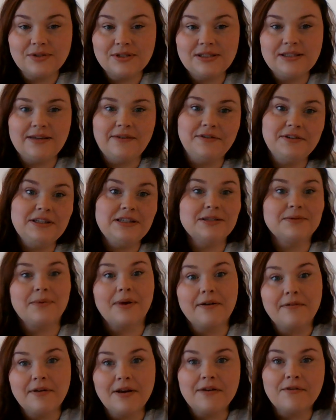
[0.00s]
17 is
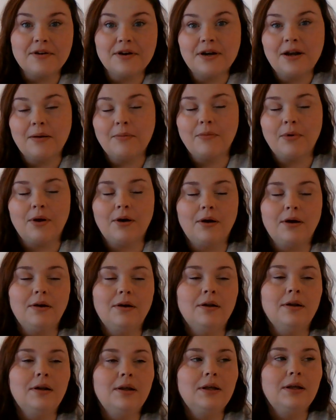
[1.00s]
my favorite number
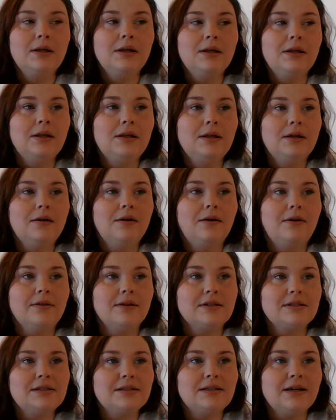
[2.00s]
and all
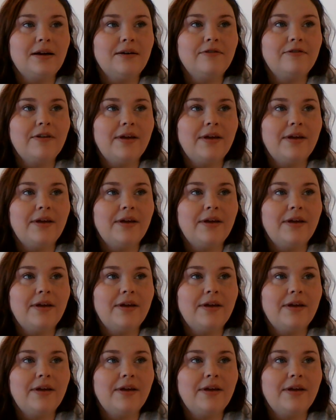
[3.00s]
this stuff.